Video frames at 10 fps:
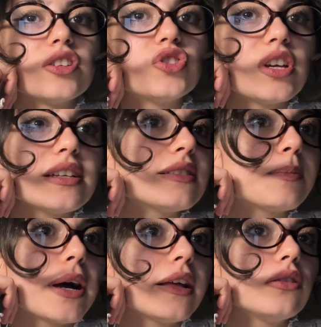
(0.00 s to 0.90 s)
just
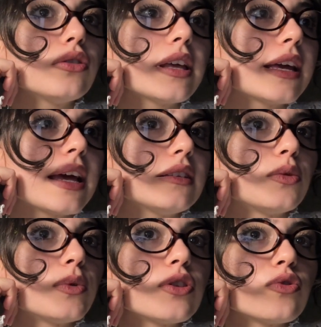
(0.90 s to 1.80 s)
by looking at the
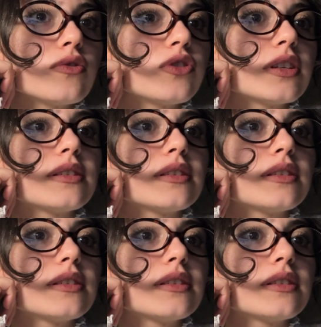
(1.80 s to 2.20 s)
visuals,